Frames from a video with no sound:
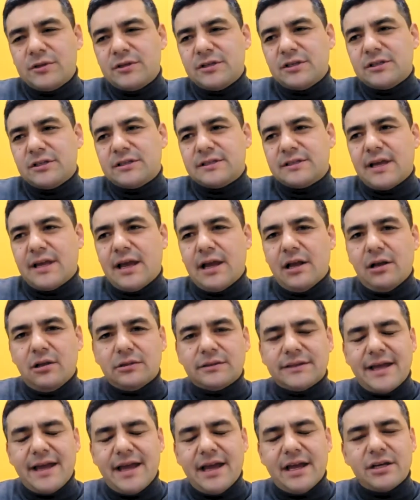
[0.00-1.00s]
which is
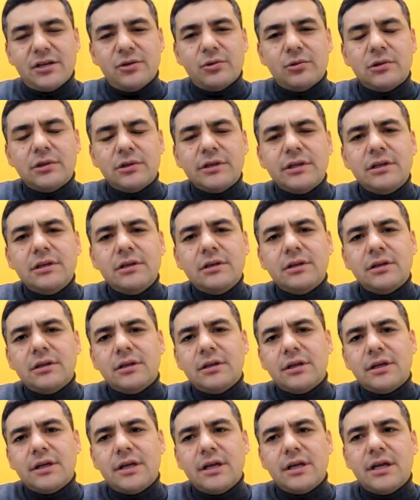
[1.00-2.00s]
held
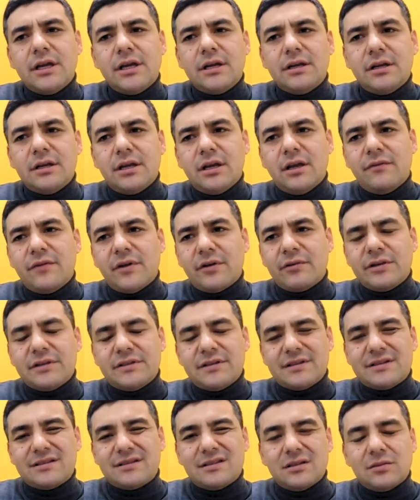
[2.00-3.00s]
annually in a
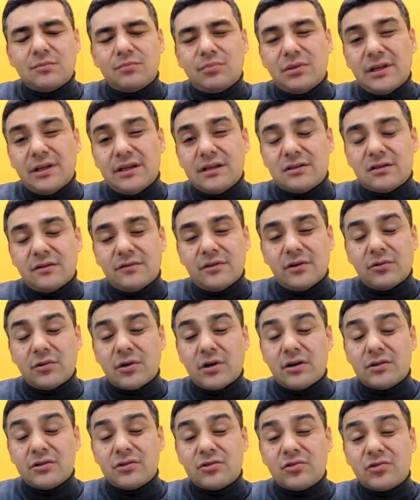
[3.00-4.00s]
very distant place of
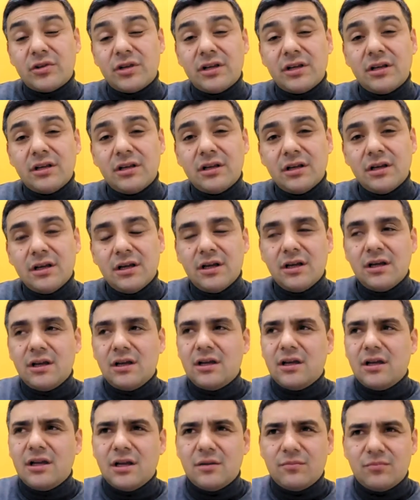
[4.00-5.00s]
our country,
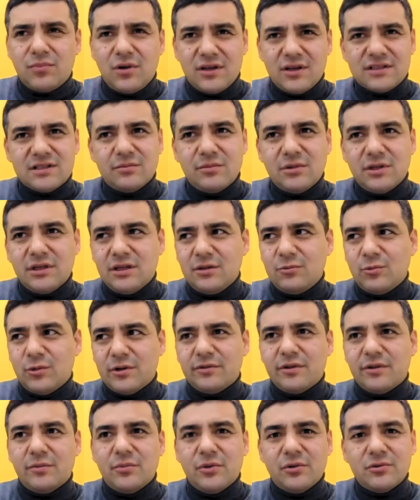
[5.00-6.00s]
and possibly
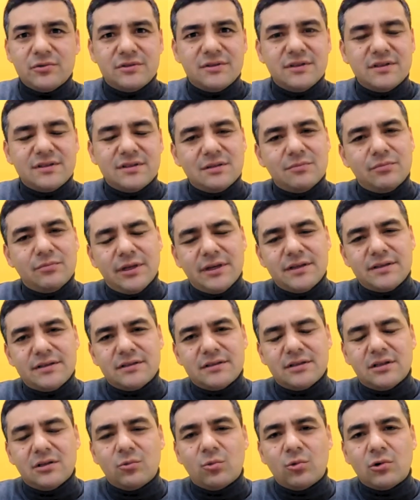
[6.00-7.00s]
one of the most distant
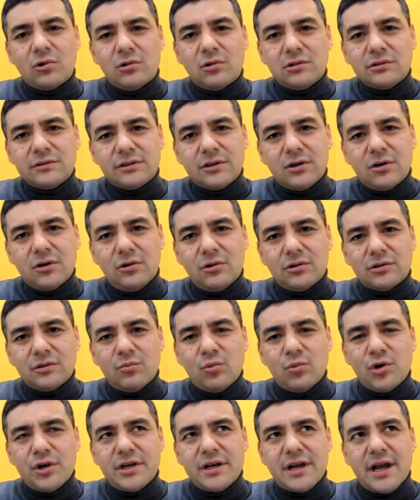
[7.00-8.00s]
places in the world,
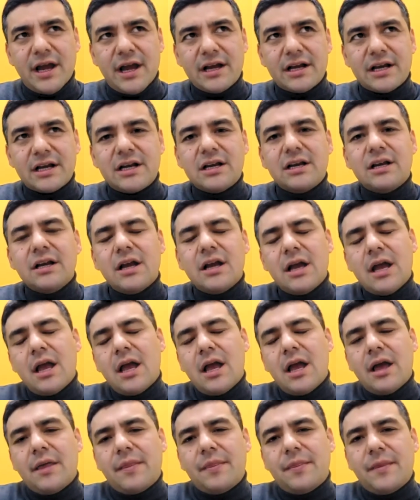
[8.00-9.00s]
called Muinak.
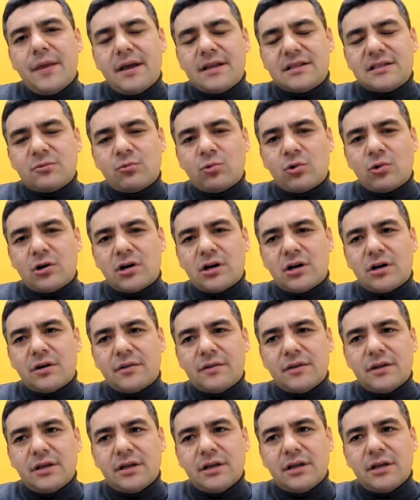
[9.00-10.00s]
That's
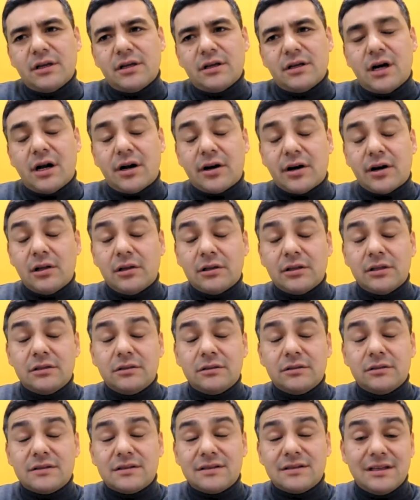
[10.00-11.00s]
where the
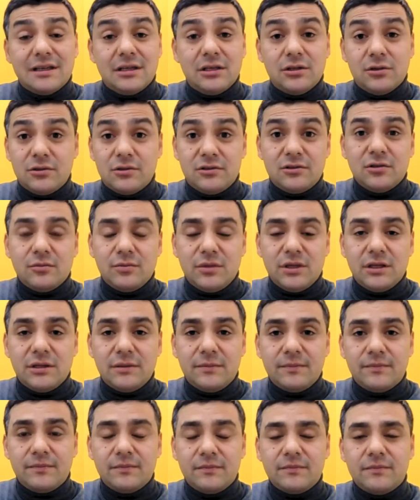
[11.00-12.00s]
Aralli Sea used to
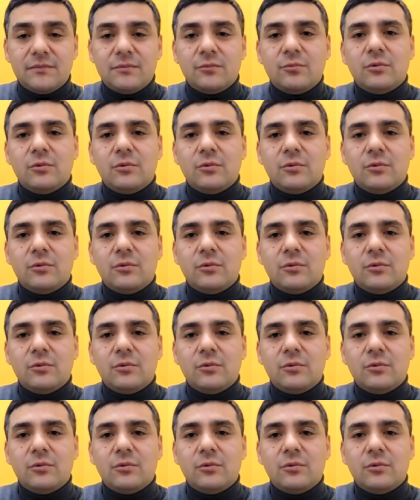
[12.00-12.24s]
be.